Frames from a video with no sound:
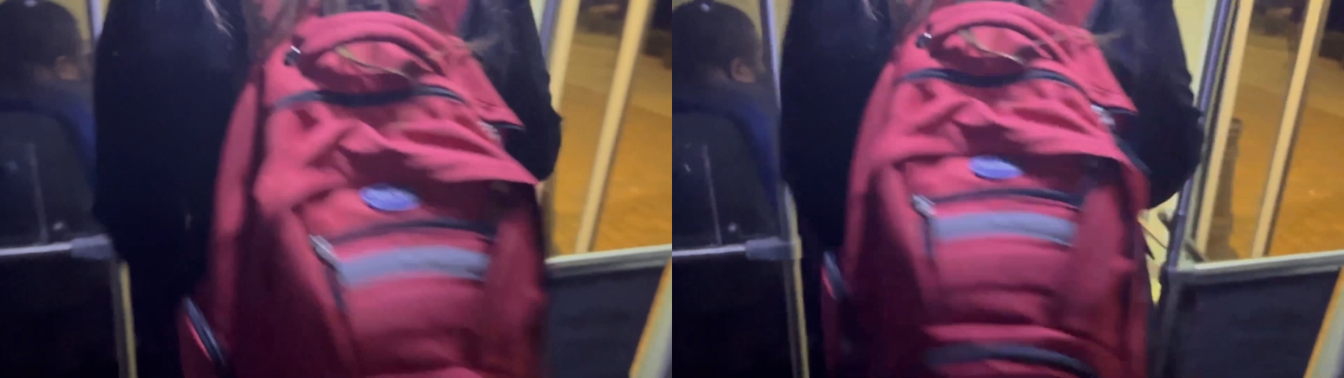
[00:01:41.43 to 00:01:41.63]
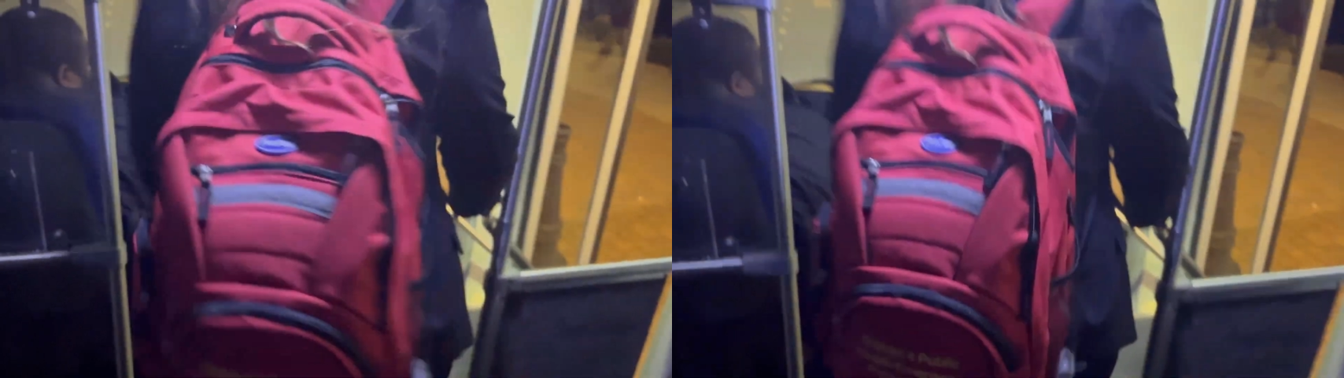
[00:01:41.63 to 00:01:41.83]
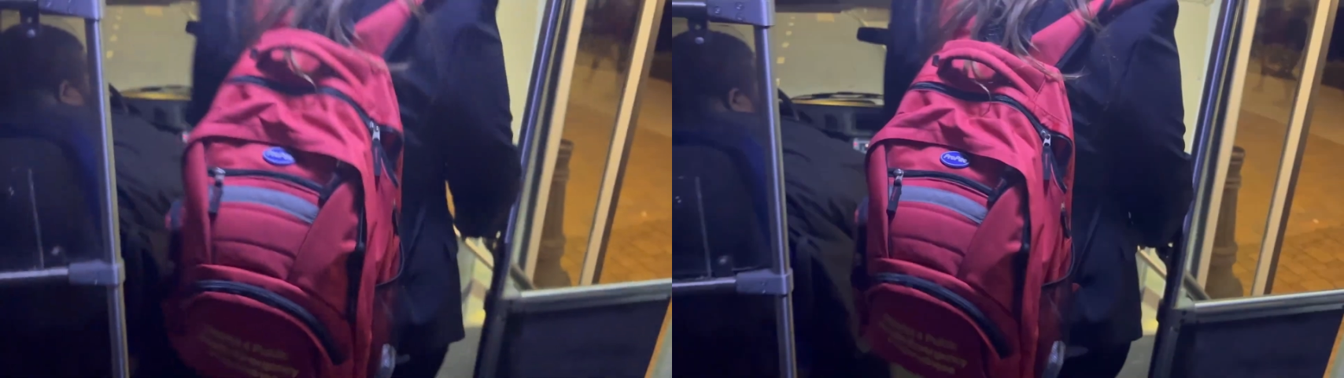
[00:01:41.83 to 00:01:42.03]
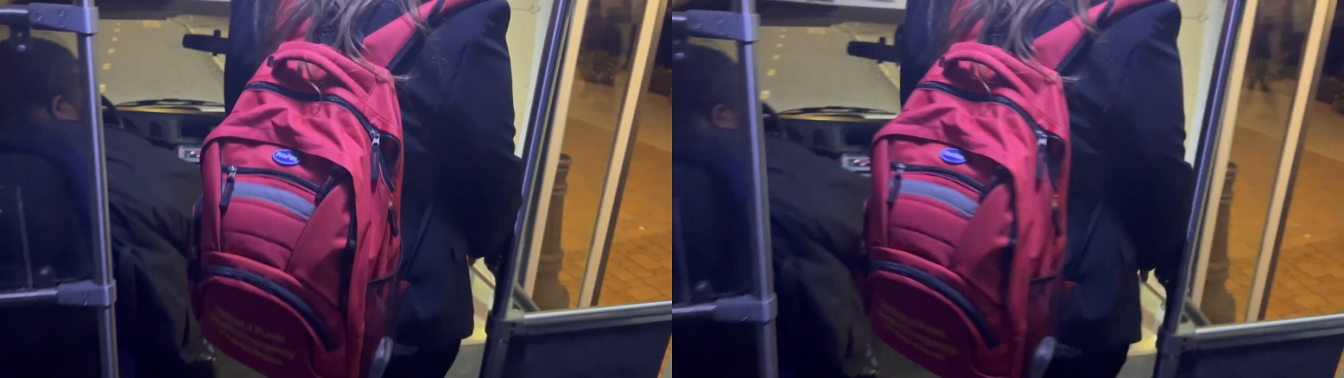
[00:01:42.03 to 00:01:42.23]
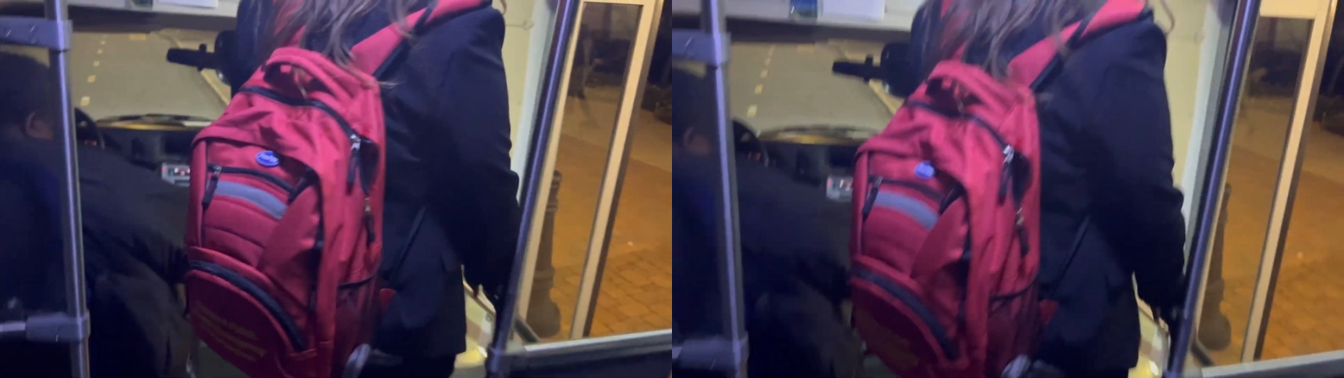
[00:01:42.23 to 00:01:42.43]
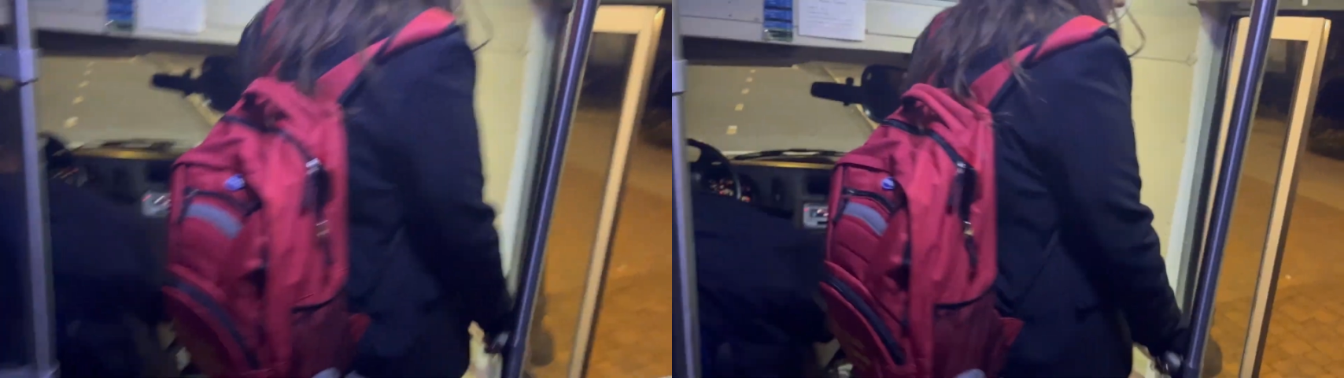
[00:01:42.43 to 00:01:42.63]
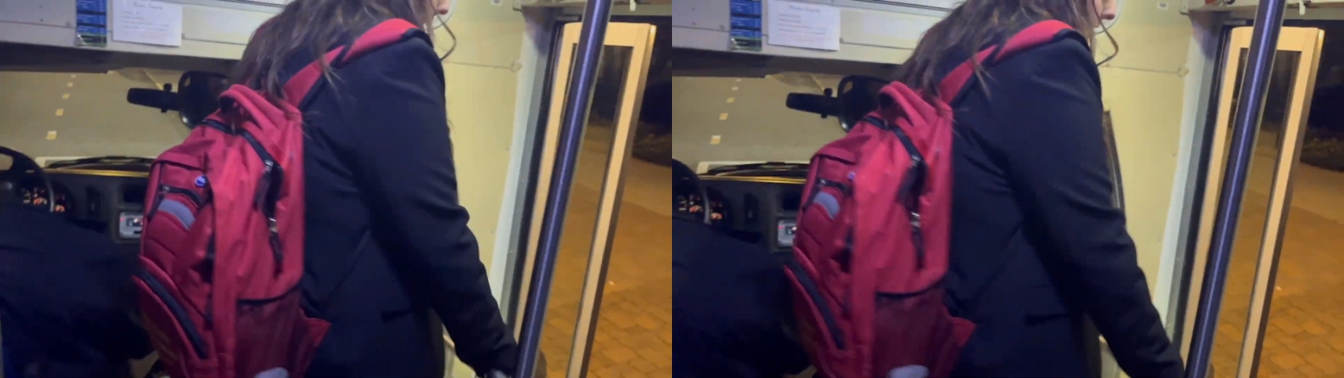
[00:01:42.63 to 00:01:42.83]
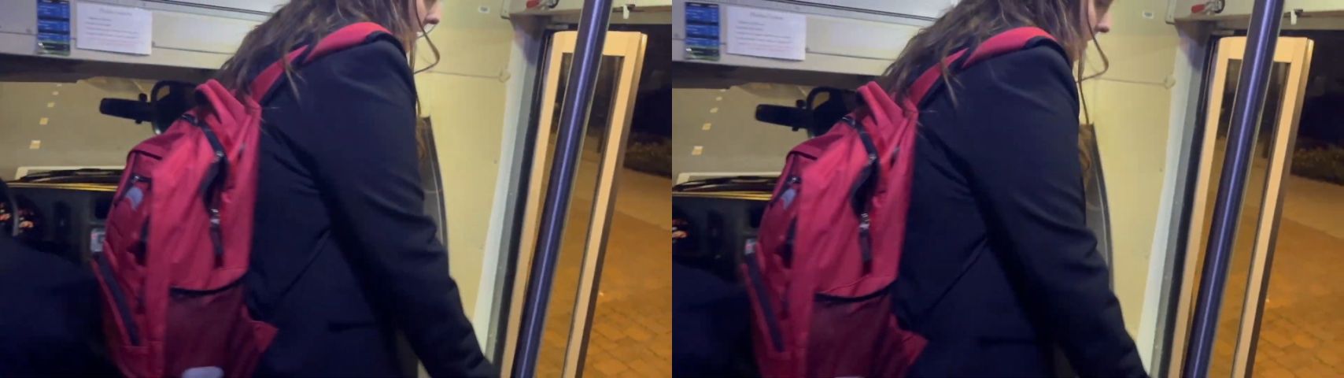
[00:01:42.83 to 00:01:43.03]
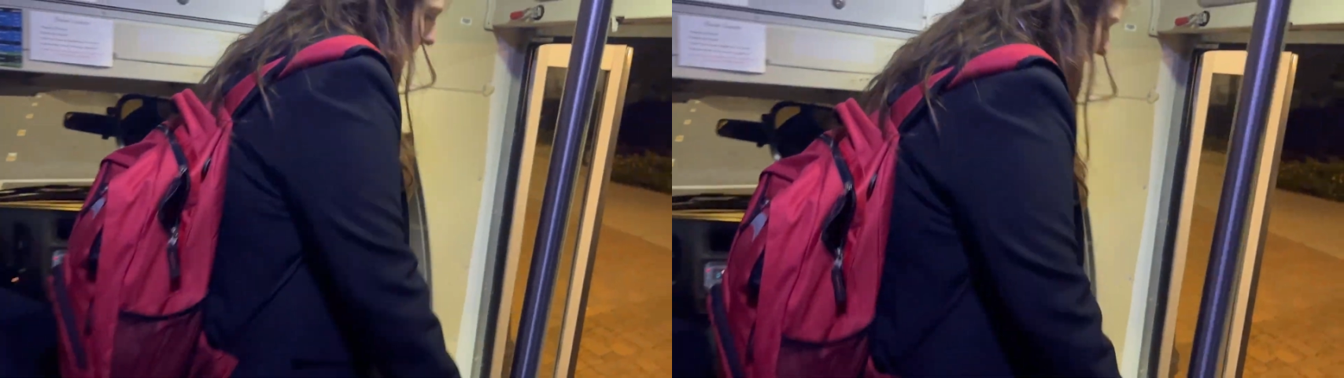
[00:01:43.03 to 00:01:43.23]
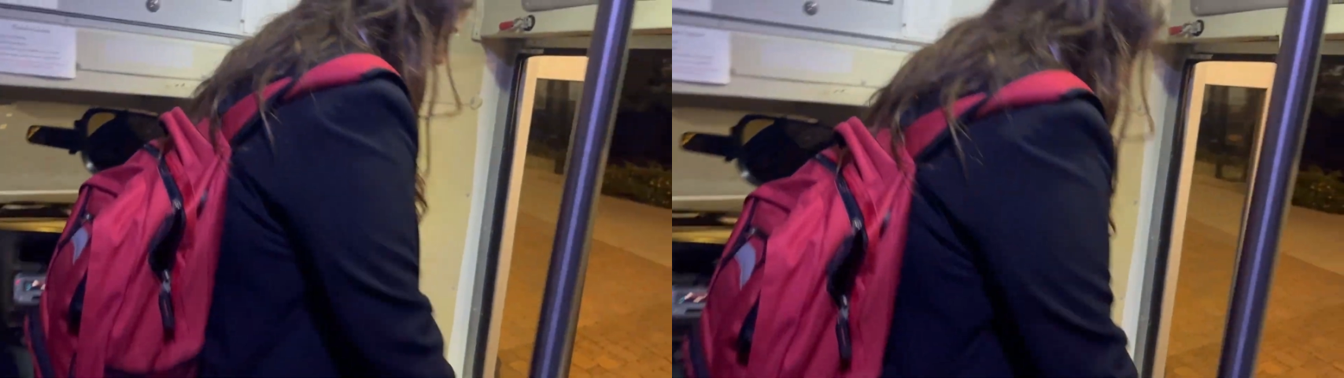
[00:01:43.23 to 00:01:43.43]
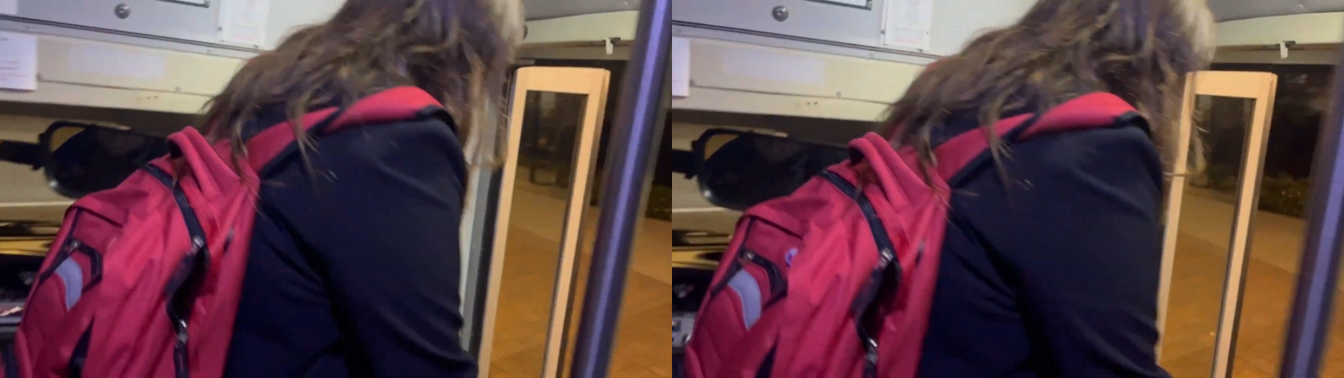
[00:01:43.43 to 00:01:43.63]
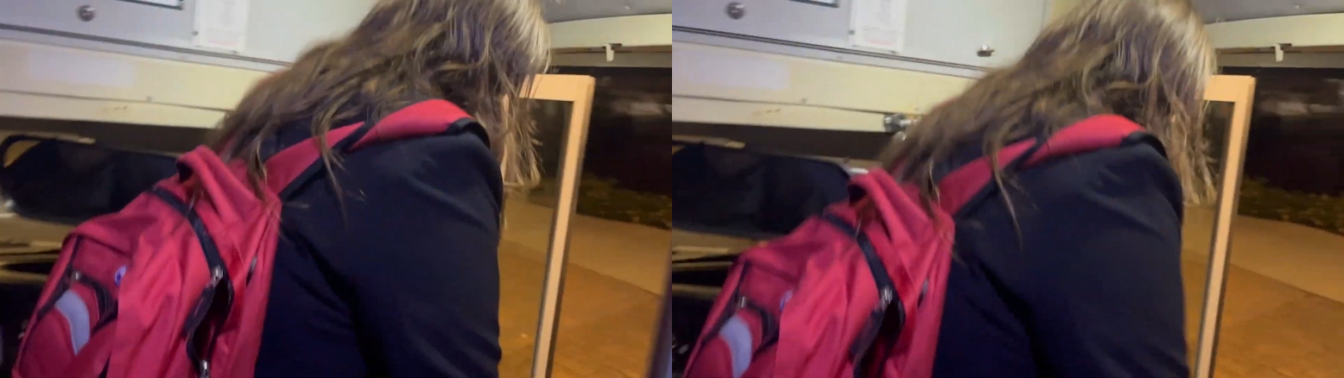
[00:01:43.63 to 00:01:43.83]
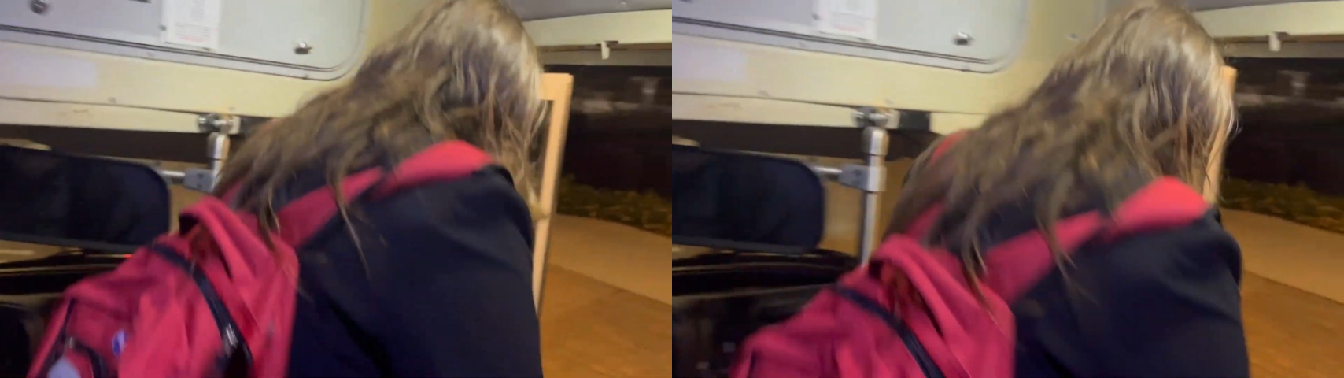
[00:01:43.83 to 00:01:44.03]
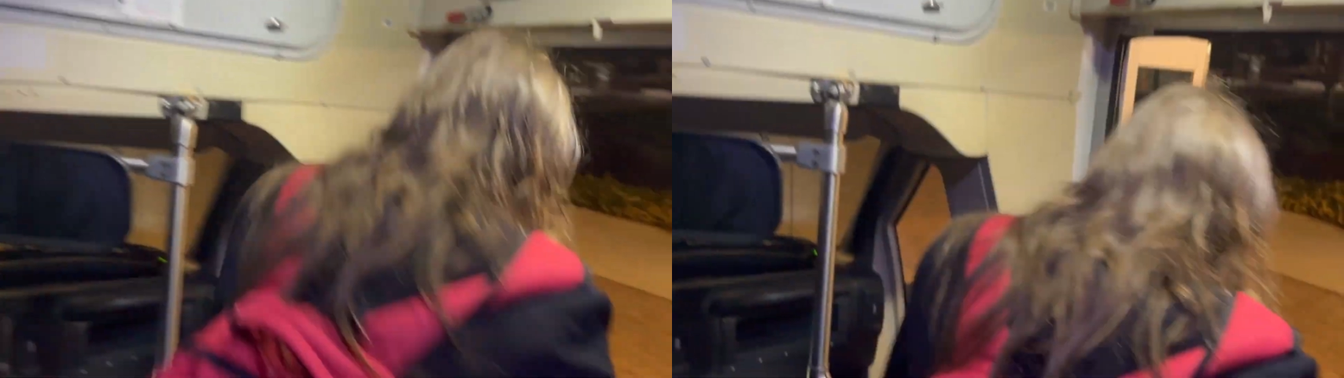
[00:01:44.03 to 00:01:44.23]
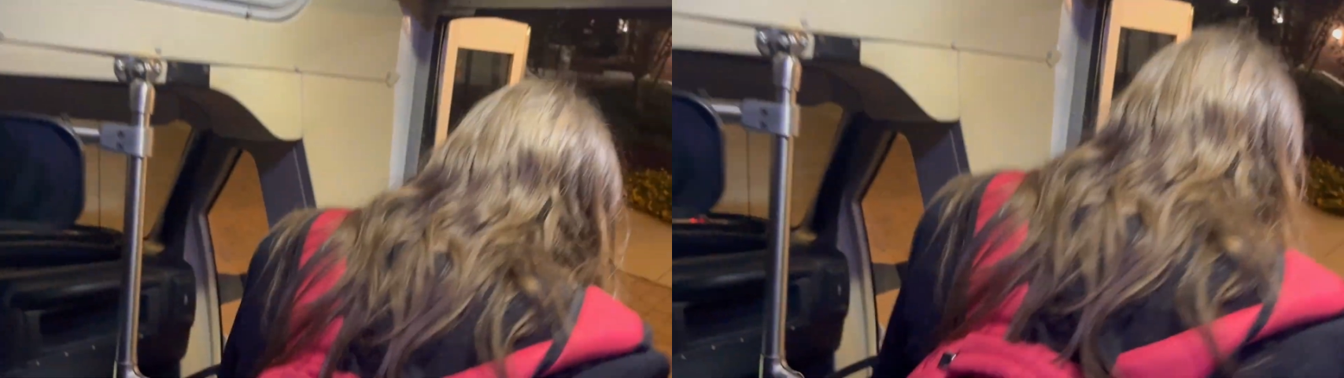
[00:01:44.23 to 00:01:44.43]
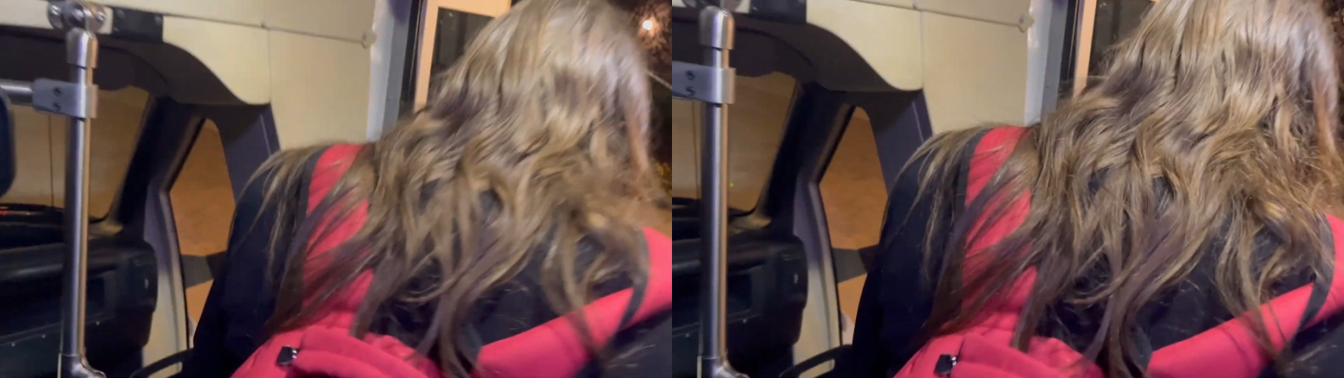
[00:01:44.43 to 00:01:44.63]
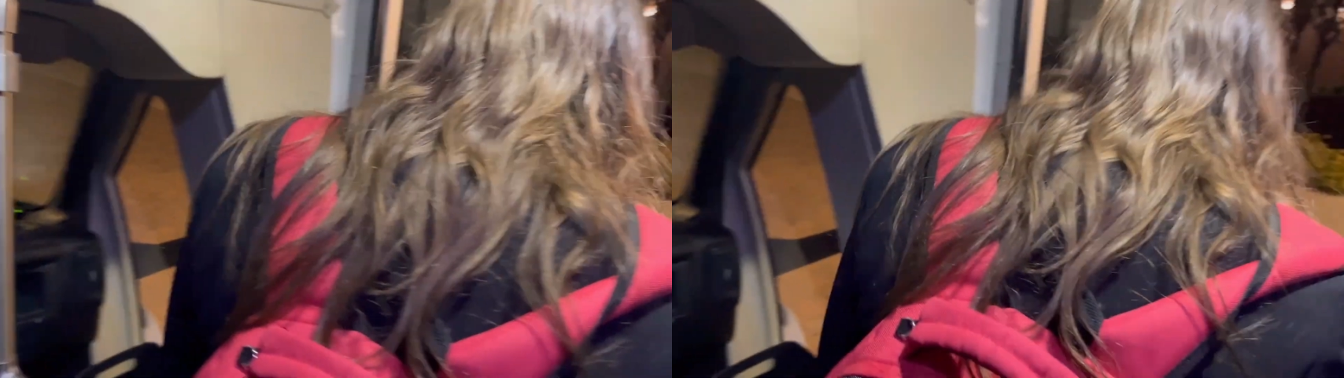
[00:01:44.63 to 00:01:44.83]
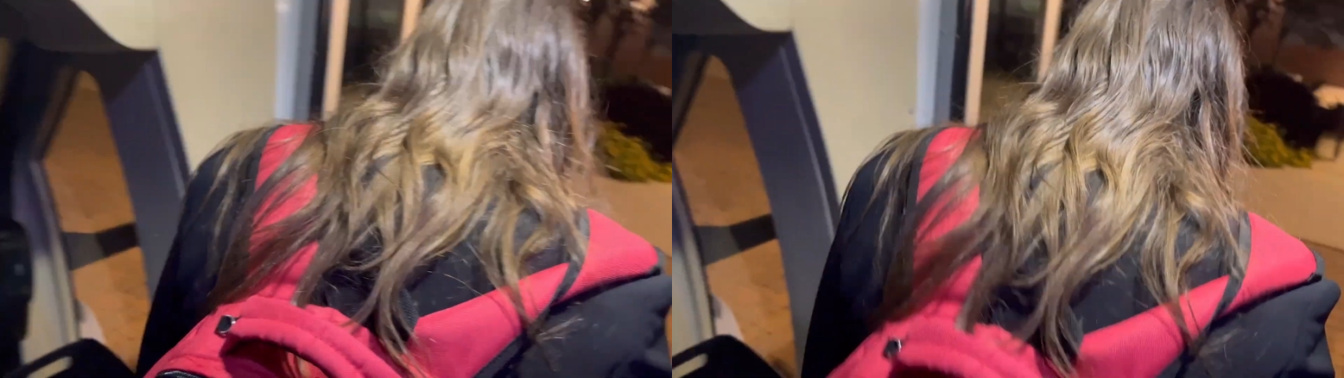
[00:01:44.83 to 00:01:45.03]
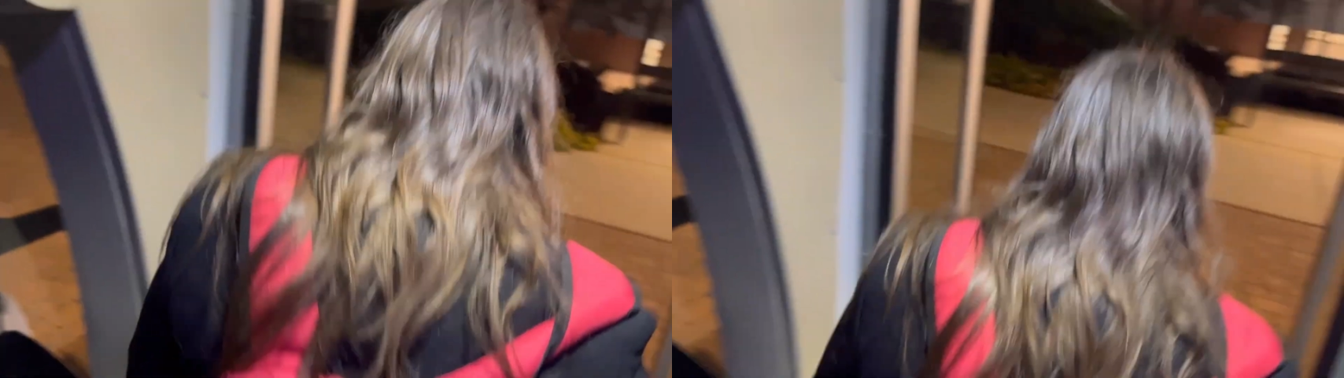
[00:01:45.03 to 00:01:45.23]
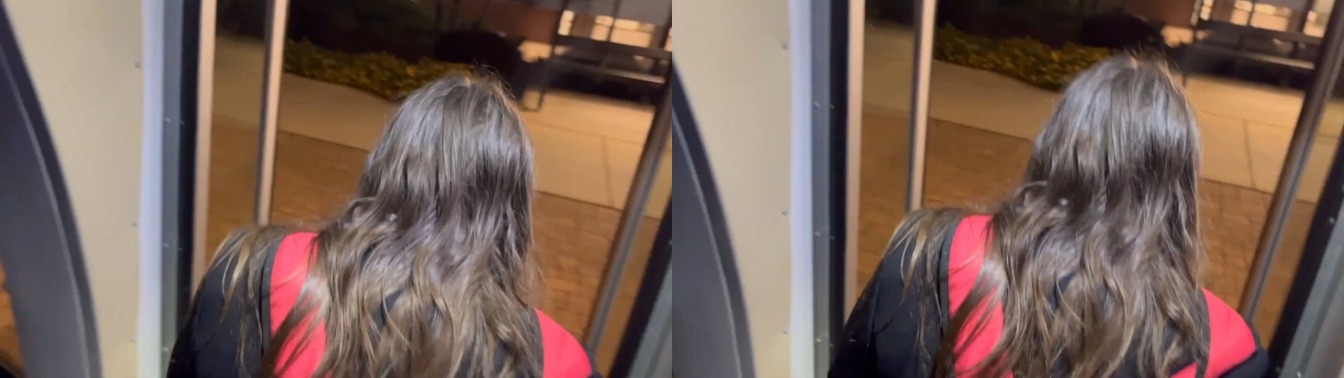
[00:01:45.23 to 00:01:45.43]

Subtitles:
[unreadable: no face in view]